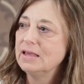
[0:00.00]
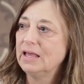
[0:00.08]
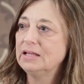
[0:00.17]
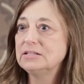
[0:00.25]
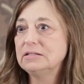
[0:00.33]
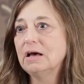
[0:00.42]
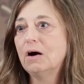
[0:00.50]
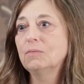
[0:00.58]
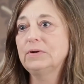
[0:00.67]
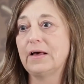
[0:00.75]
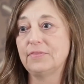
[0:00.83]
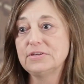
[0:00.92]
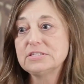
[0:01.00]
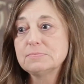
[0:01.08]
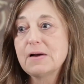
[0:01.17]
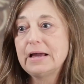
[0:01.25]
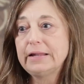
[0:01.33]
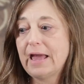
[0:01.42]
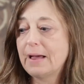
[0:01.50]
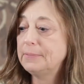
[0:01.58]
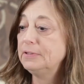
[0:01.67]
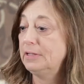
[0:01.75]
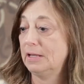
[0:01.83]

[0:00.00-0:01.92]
and to know, now this might happen,